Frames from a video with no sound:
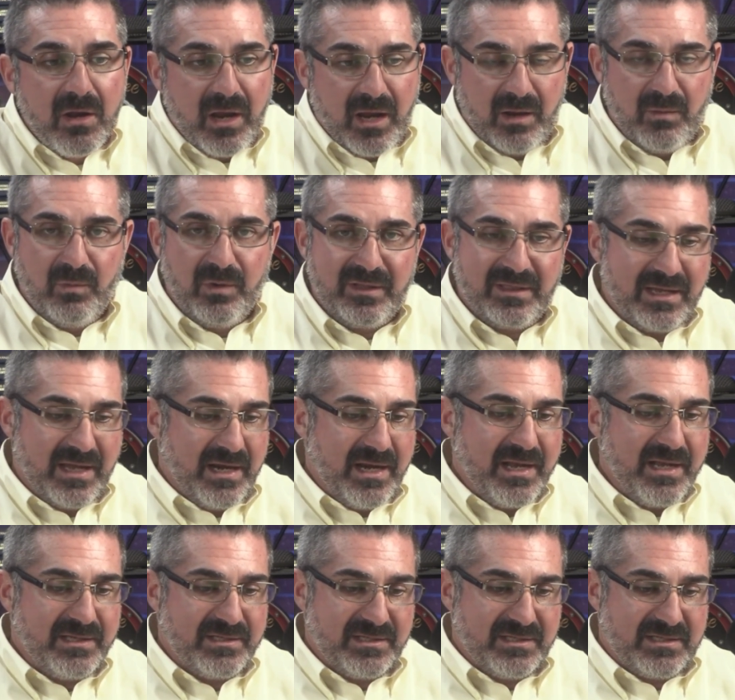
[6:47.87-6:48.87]
And what that
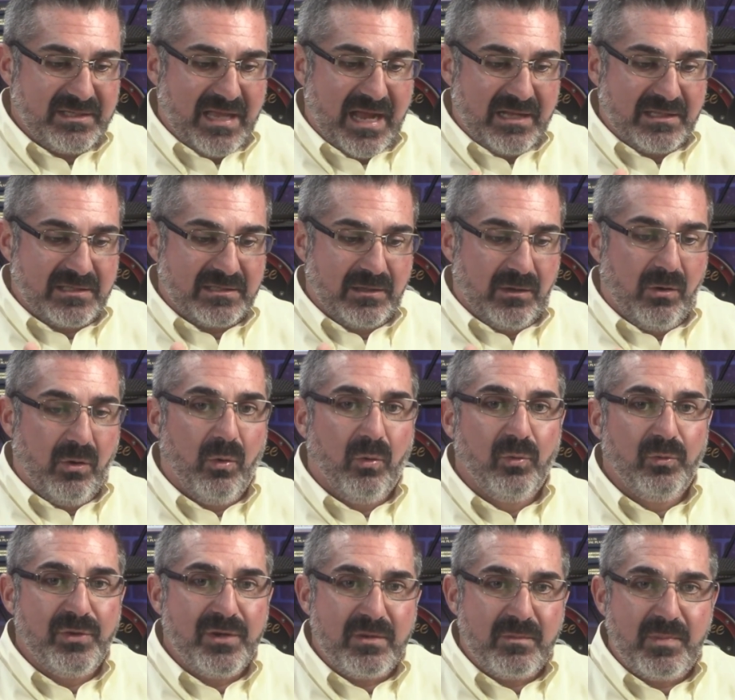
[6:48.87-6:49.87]
is that's the
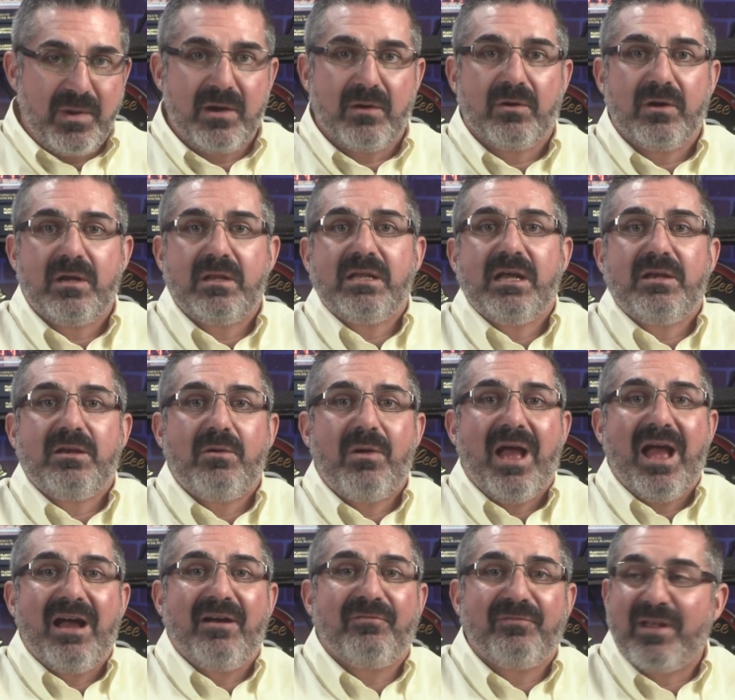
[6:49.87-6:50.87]
holding period that you
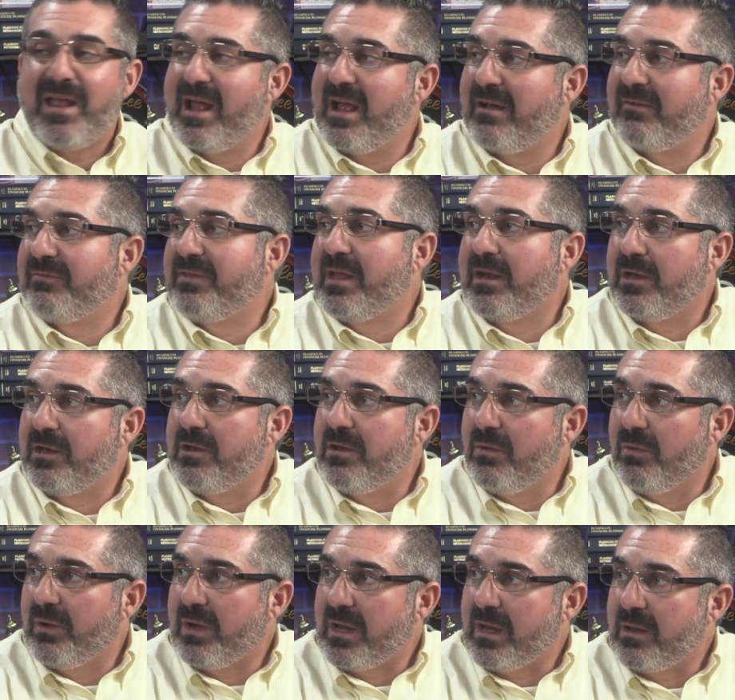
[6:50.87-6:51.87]
have to have that
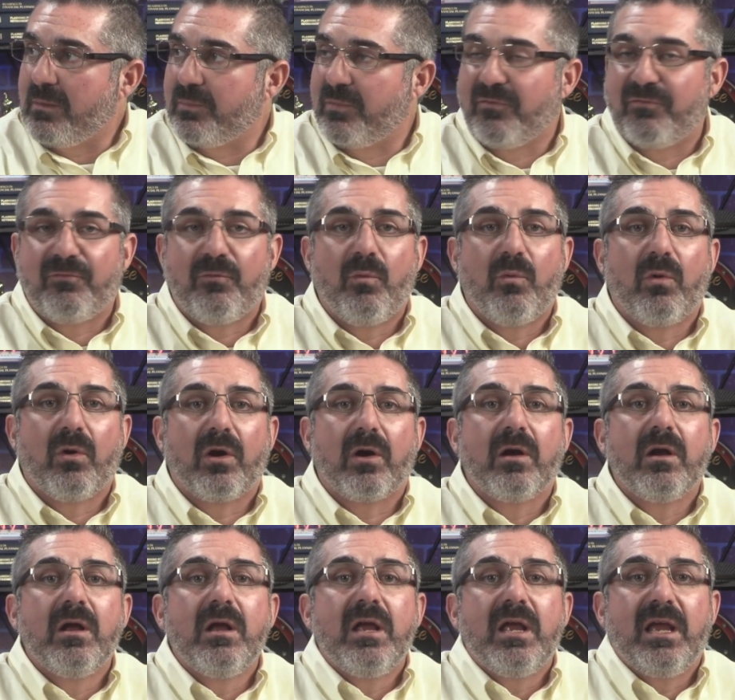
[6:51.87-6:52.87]
annuity
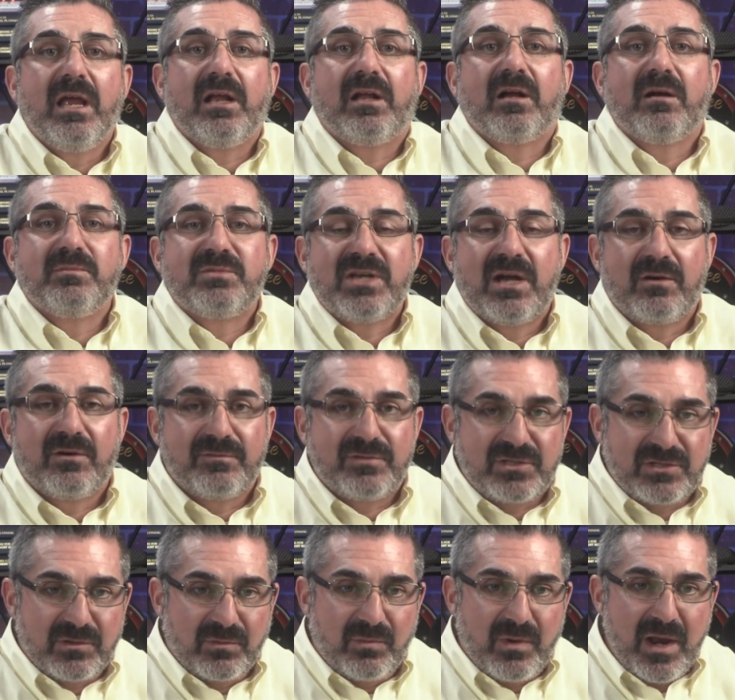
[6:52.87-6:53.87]
before it comes out of
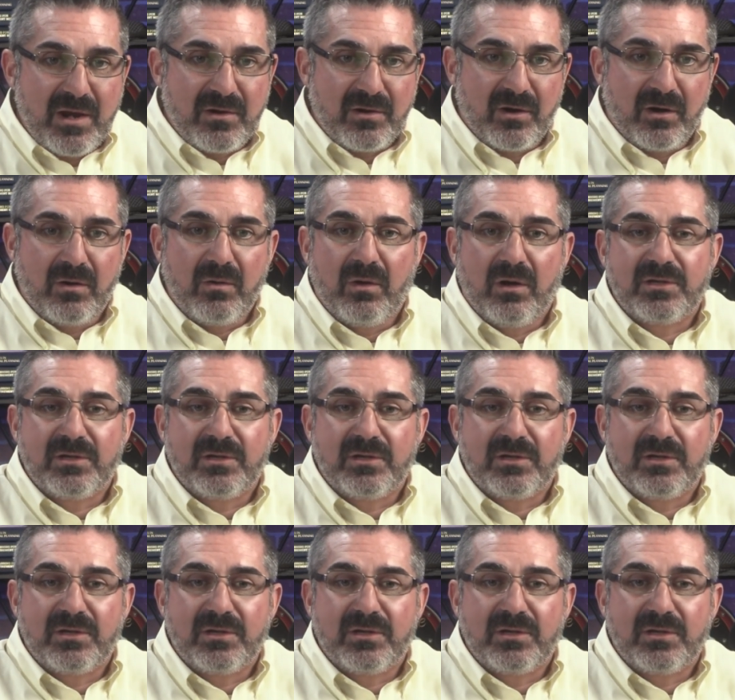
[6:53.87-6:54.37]
surrender.